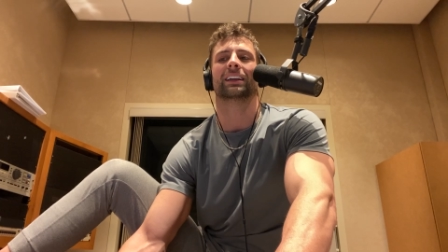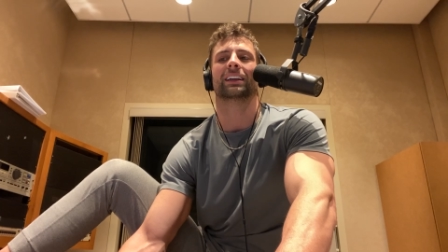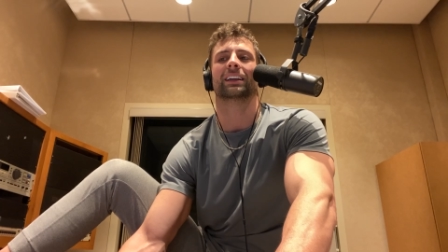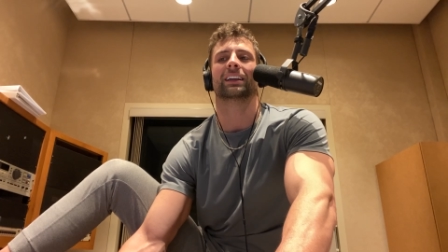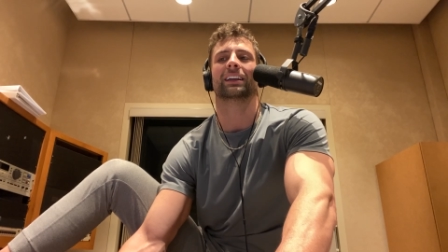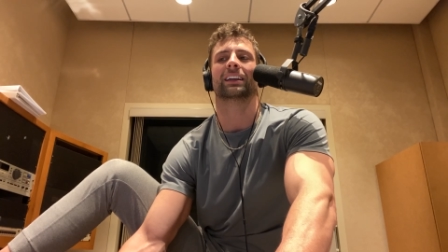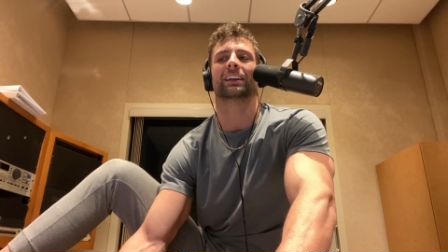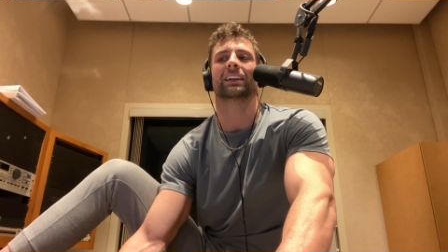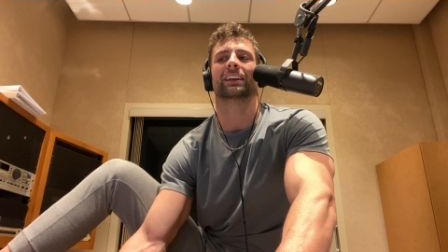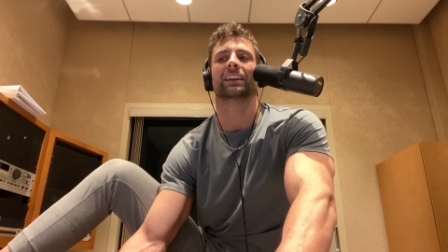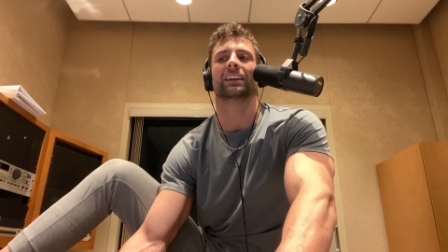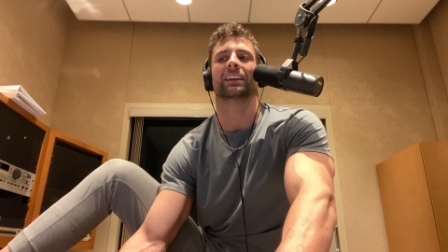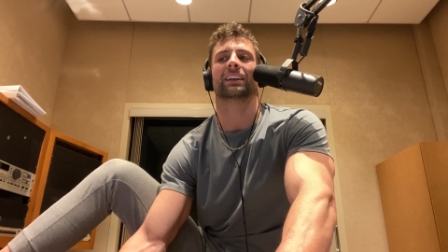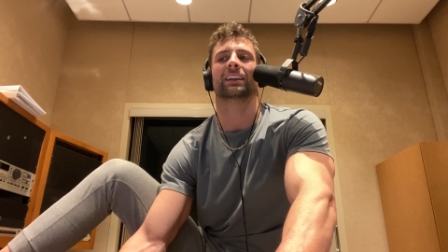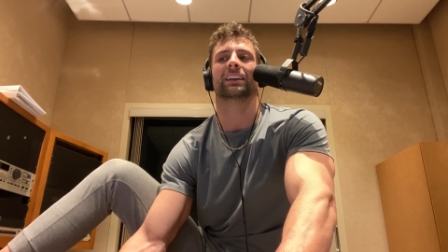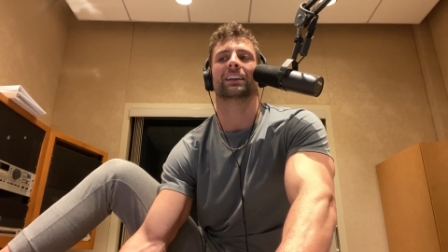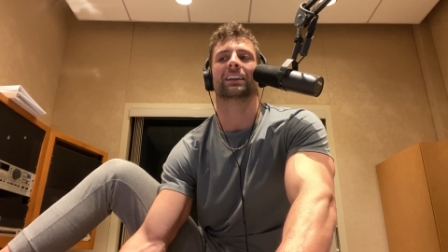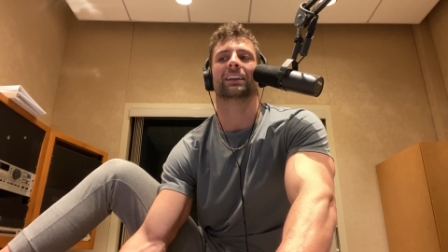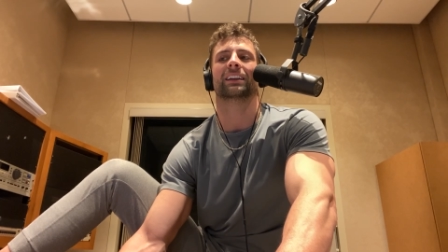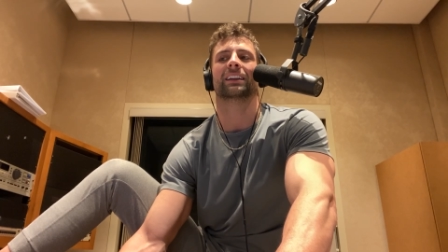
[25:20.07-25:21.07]
I keep
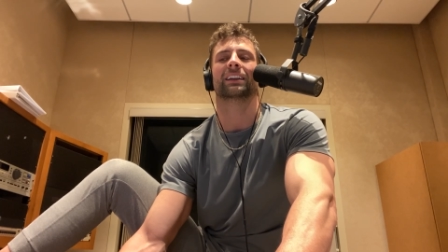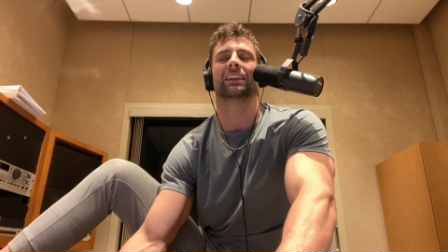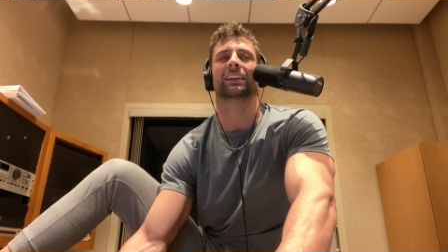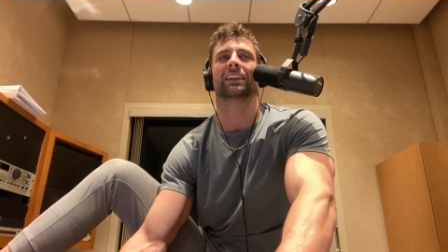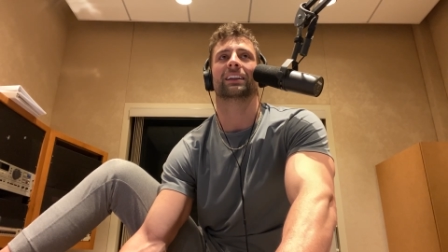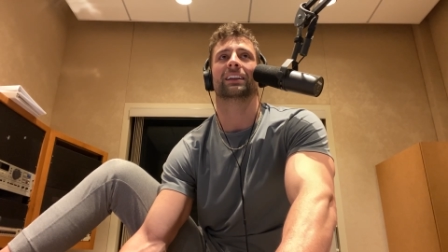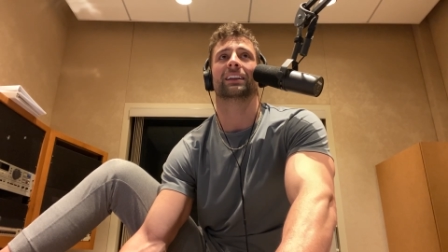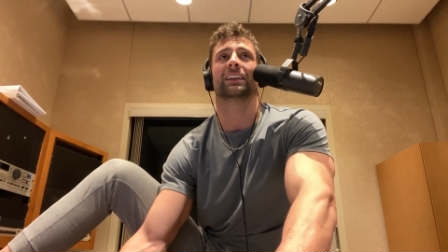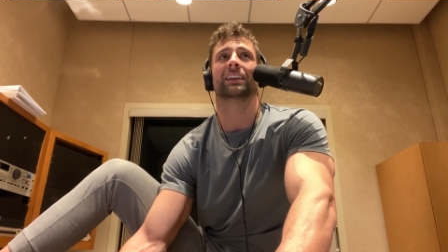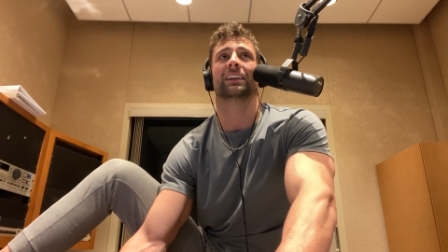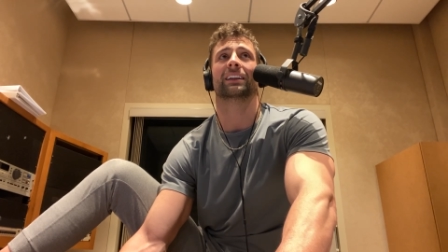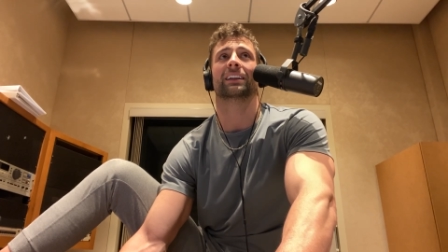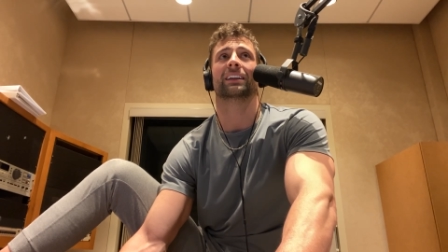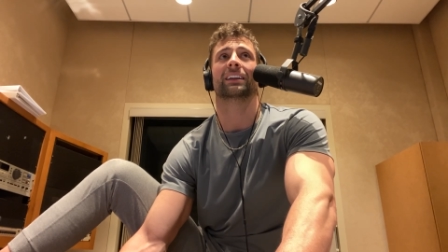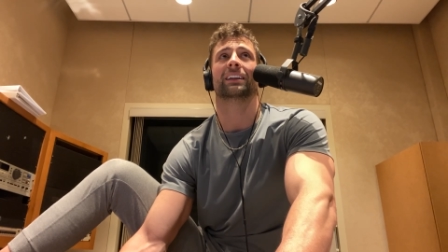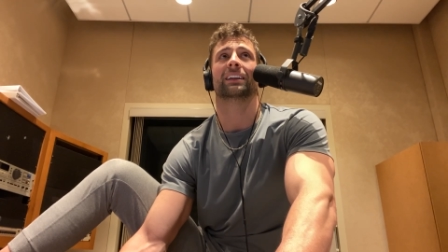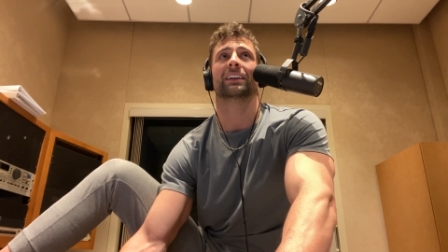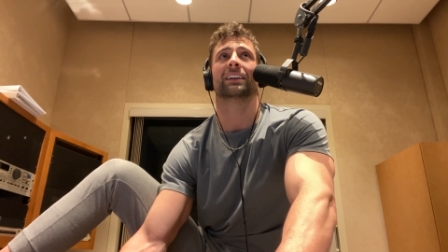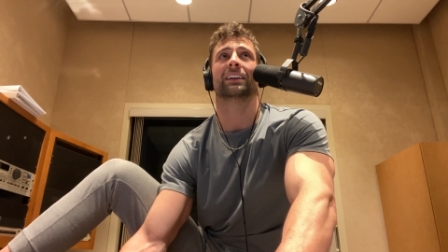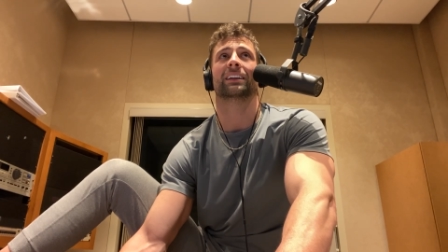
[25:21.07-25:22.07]
eating the grapes in the
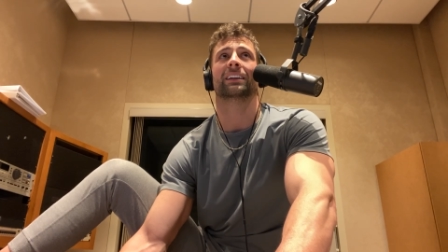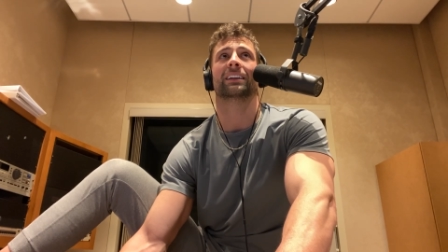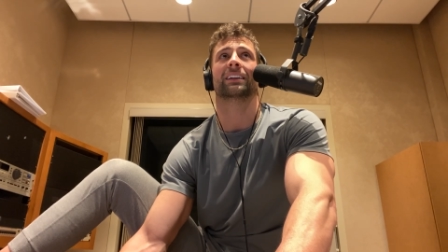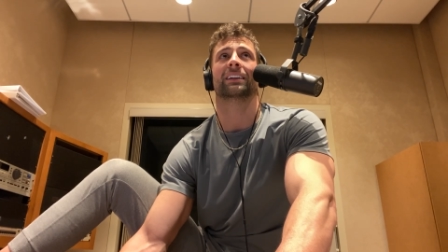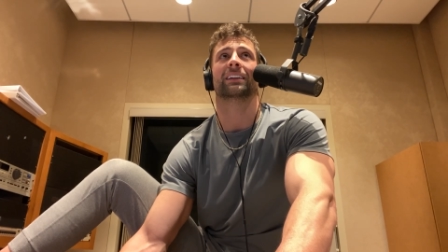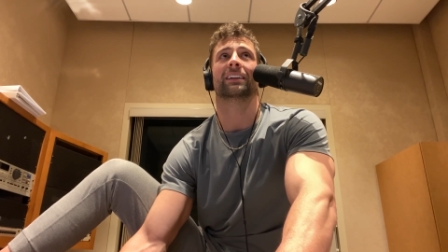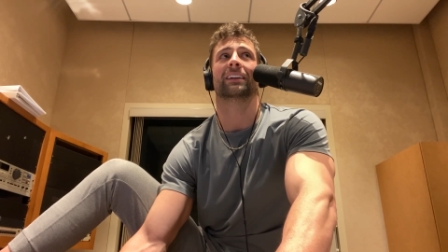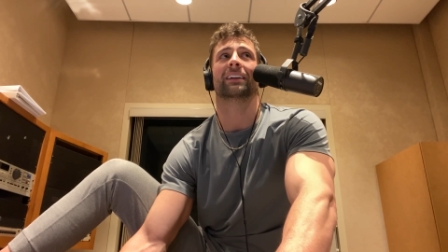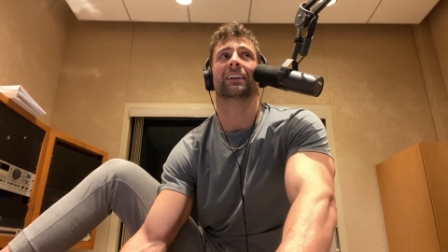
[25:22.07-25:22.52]
grocery store.